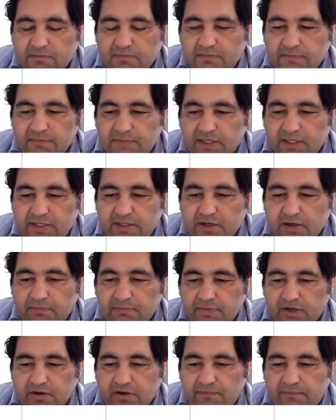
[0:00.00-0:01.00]
The
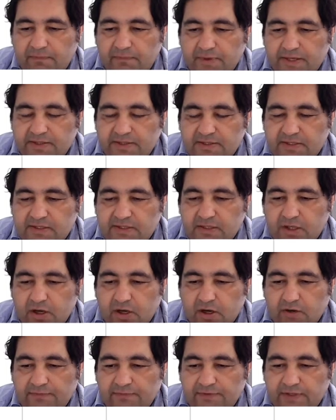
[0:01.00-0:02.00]
number of bits
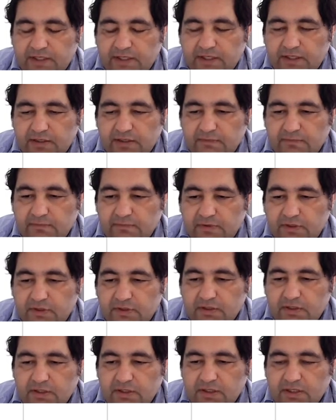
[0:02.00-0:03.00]
of
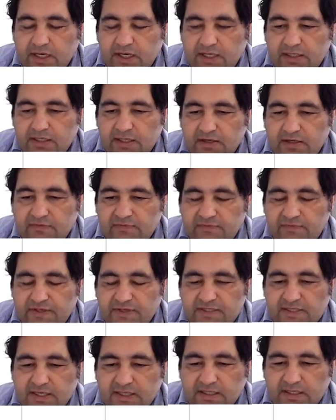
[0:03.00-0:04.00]
and then we
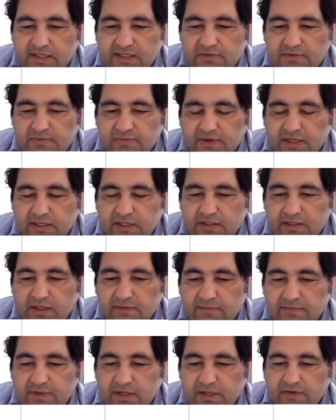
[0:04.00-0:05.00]
said as well,
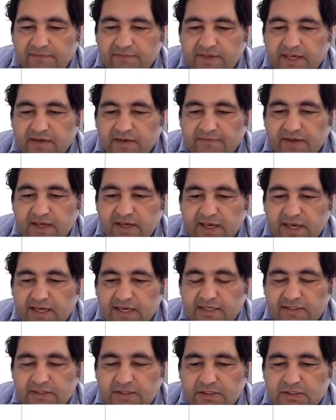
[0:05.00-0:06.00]
we have an
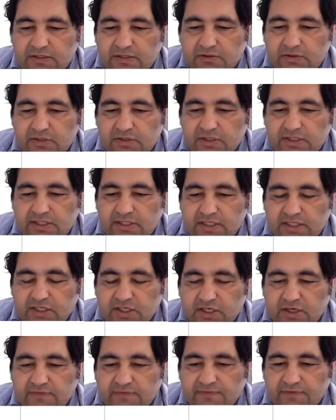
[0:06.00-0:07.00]
80D
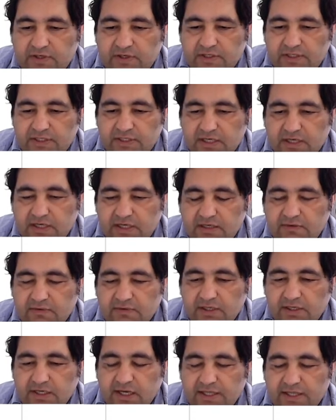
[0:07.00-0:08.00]
converter
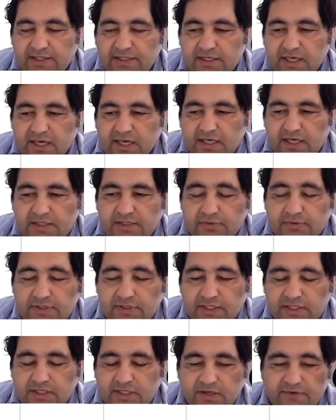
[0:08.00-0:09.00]
and the A to
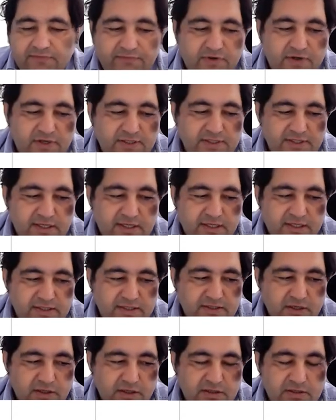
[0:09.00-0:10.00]
D converter is
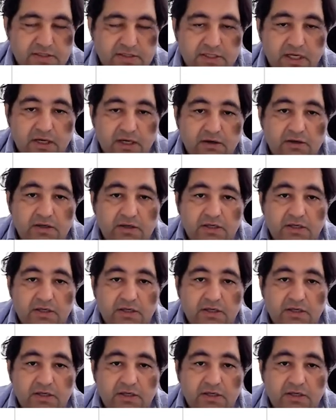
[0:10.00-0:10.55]
also